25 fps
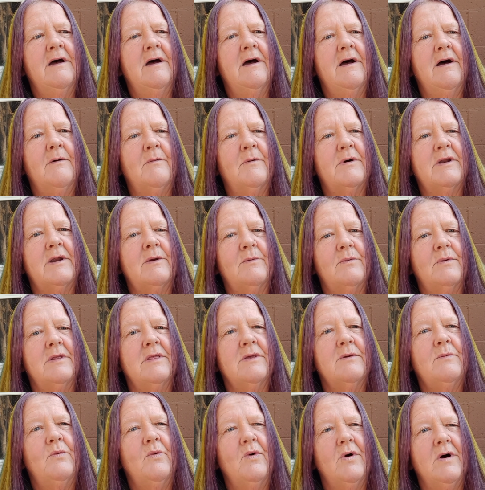on what I
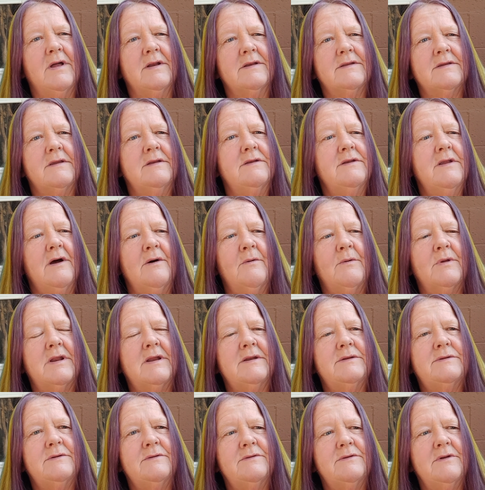really want, not what I
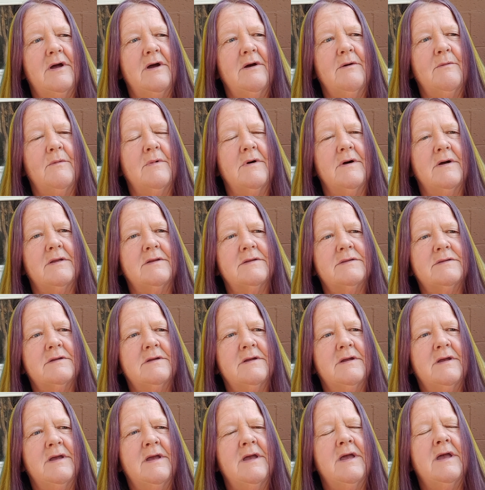do not want.
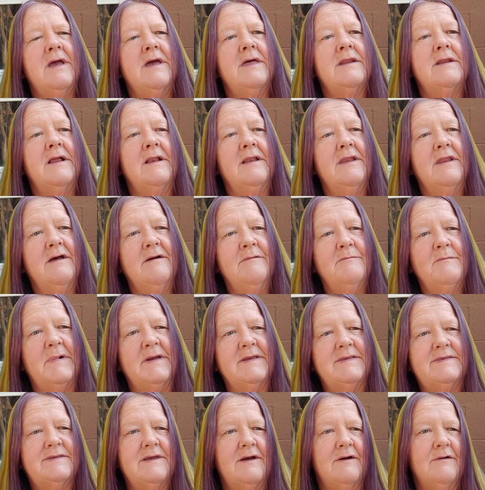And I love
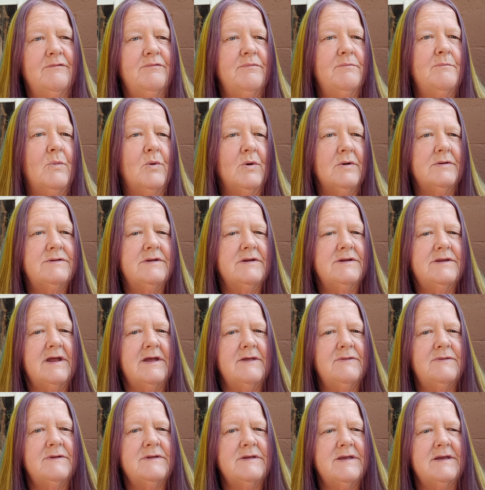myself more
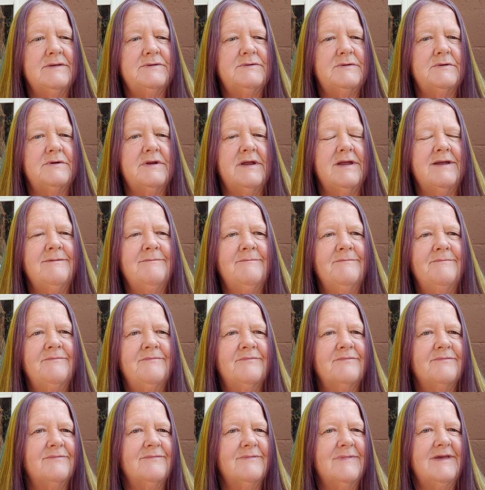today than yesterday,
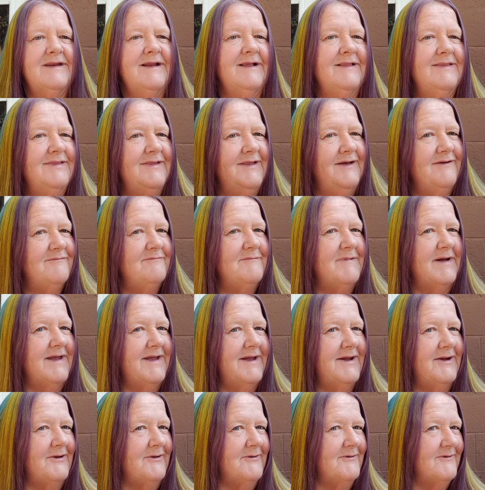and I love my
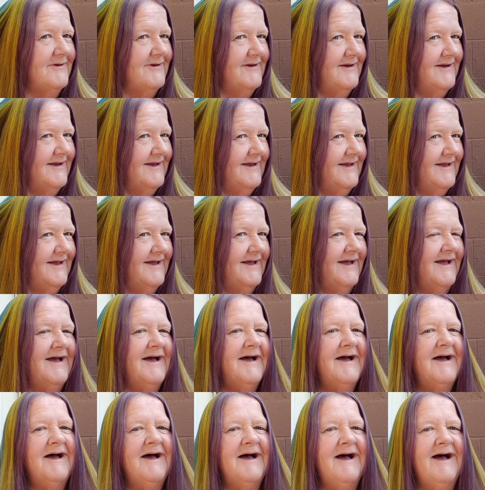hair.
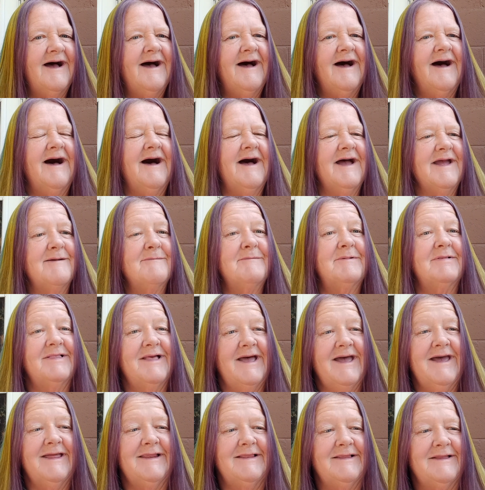I am
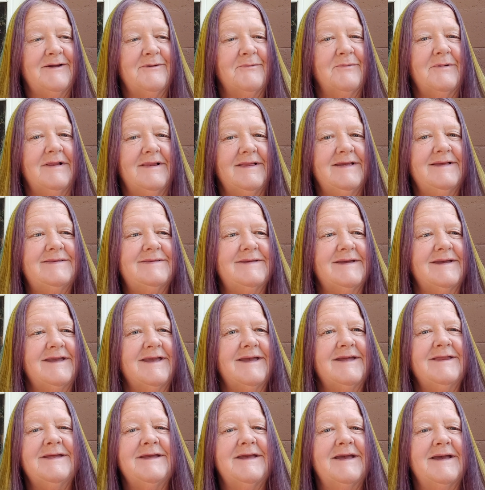gladly releasing
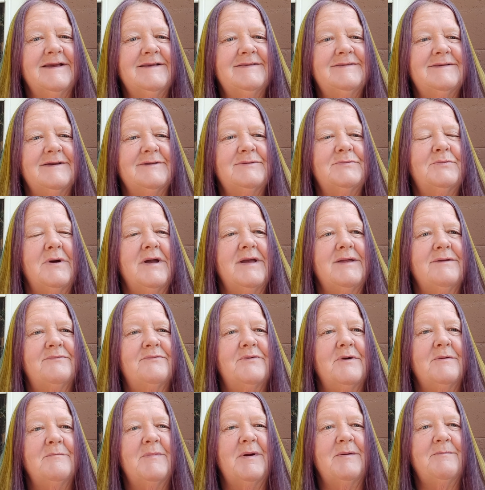any excess weight
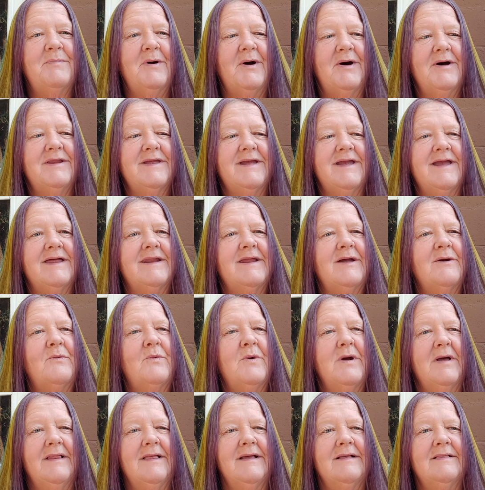from my body, and I
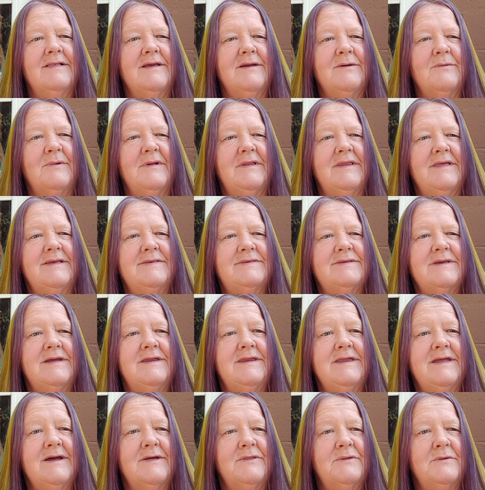willingly release
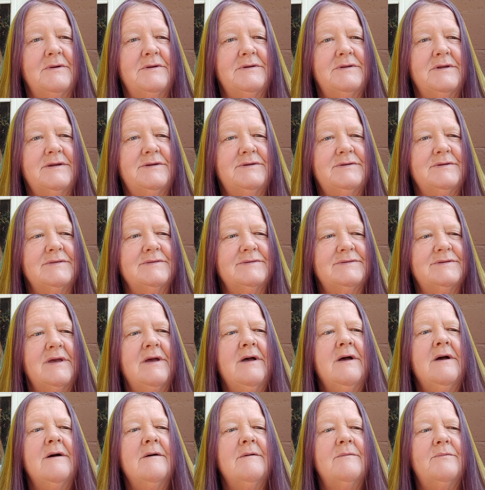any other addictions
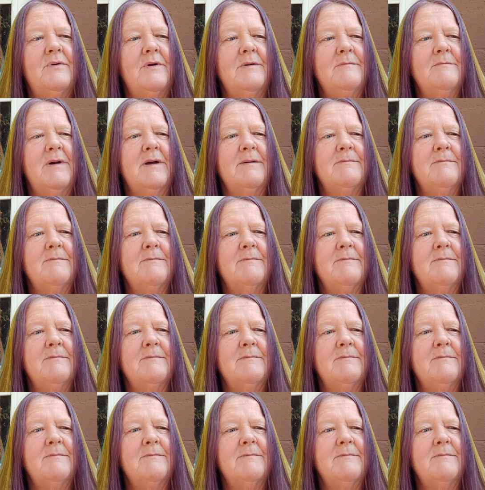from my